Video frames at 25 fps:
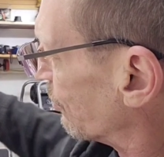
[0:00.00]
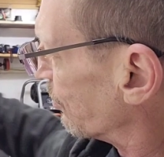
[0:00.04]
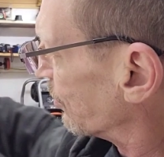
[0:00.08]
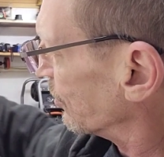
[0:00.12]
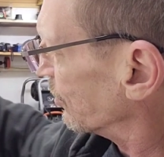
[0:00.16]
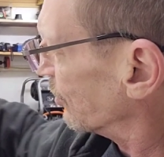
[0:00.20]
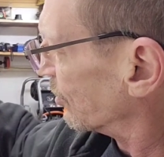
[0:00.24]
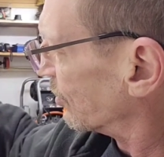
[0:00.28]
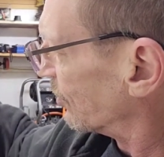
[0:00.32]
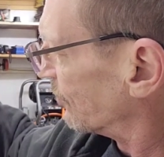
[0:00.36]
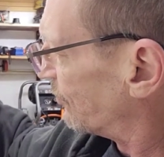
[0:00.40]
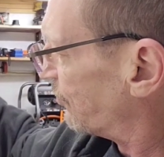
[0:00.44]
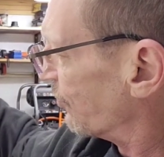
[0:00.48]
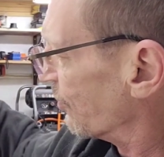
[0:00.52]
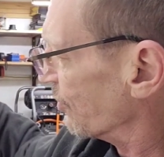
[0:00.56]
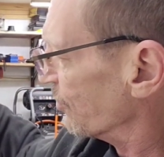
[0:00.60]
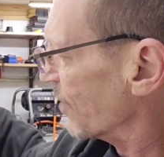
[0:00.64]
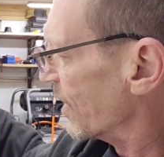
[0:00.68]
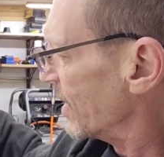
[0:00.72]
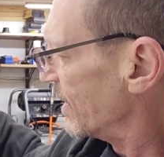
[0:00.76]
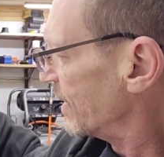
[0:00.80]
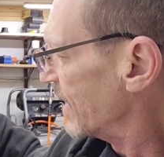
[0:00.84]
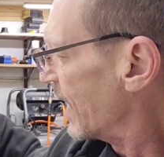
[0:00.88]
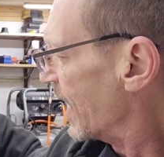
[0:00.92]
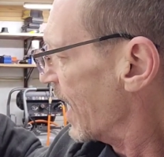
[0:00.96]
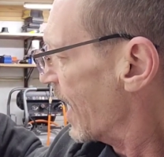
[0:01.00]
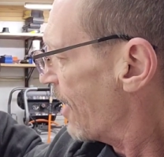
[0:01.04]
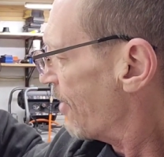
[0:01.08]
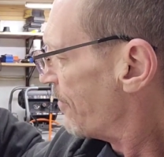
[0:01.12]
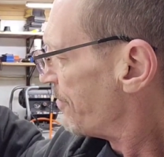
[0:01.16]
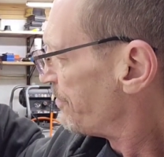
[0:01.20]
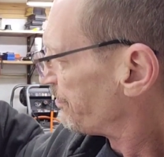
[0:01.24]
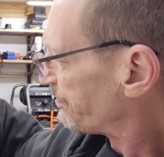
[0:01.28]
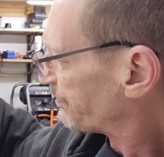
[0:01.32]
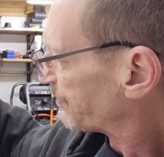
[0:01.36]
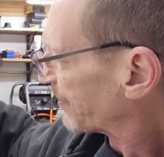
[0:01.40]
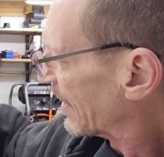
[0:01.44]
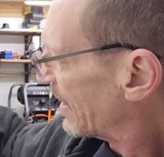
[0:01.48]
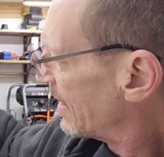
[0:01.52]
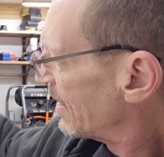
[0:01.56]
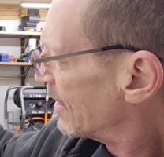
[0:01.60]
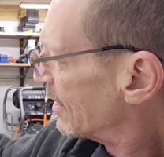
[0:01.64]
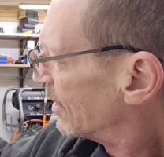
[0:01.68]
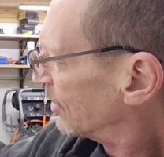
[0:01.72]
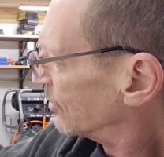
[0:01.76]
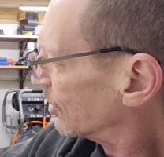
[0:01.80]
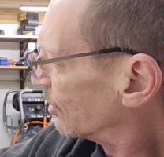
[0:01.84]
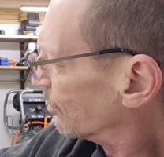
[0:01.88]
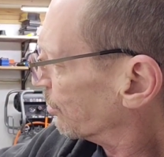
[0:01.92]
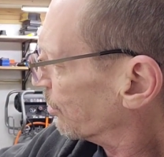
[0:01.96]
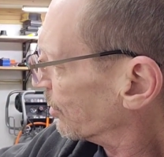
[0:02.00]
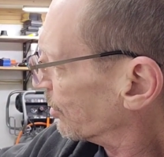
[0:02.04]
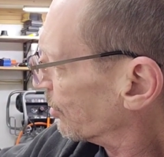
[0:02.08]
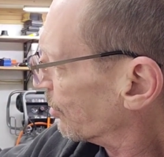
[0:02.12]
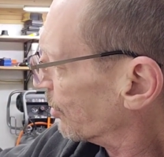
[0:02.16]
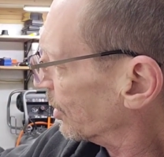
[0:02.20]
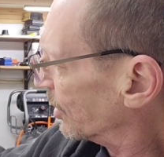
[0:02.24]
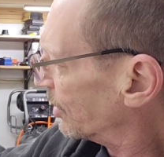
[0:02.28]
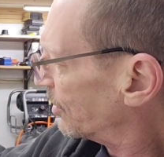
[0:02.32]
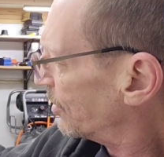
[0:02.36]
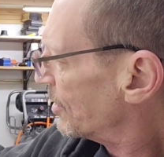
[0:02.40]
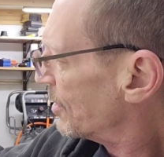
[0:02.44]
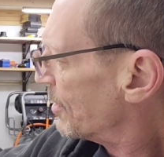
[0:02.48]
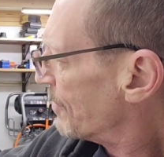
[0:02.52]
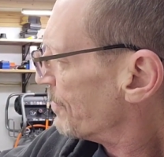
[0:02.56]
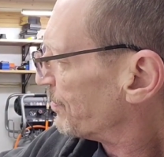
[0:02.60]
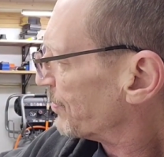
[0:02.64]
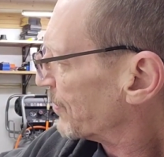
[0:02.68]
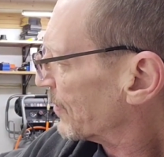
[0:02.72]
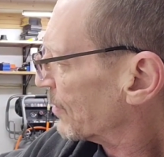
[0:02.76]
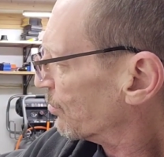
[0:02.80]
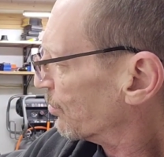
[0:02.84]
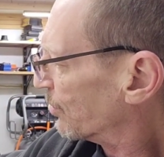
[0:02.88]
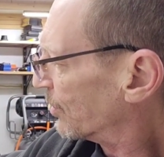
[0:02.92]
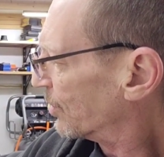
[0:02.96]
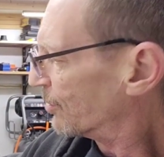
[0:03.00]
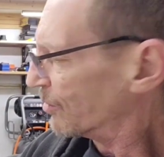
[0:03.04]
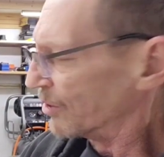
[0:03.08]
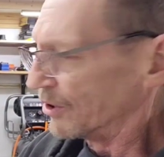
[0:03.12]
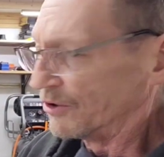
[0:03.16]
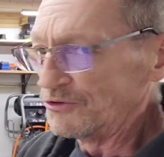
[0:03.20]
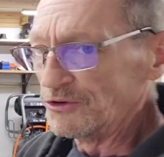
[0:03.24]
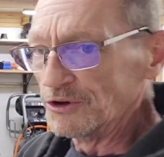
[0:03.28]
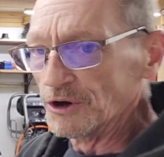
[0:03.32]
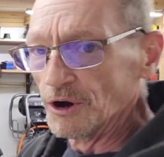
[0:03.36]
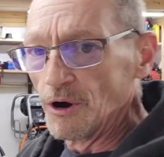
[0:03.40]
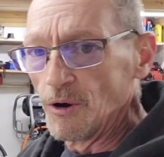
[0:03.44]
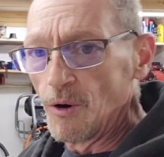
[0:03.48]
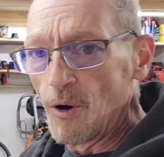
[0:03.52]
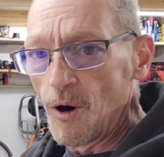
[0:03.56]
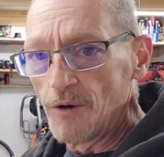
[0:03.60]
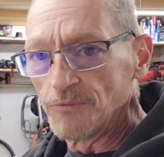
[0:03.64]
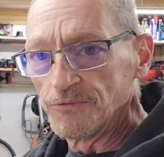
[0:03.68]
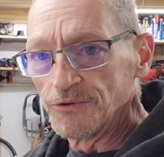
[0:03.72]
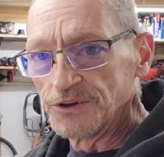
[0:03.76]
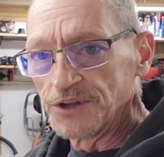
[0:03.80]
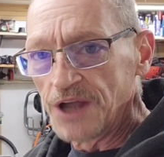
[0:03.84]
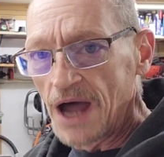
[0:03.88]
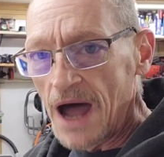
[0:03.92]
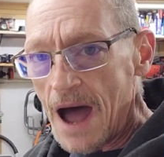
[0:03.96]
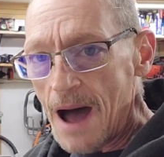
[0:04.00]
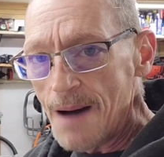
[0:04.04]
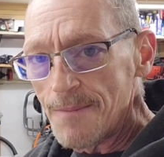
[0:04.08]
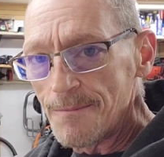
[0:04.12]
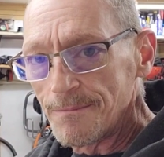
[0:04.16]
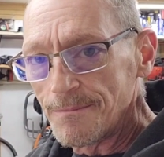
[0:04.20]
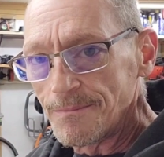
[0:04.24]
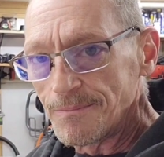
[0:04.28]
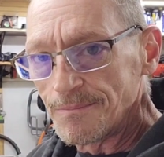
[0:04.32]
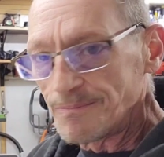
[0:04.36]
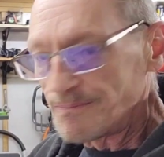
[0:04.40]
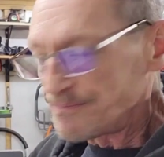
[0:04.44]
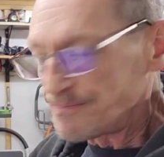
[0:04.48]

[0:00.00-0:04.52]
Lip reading: what we're looking for right now. So we're going to zero off the top.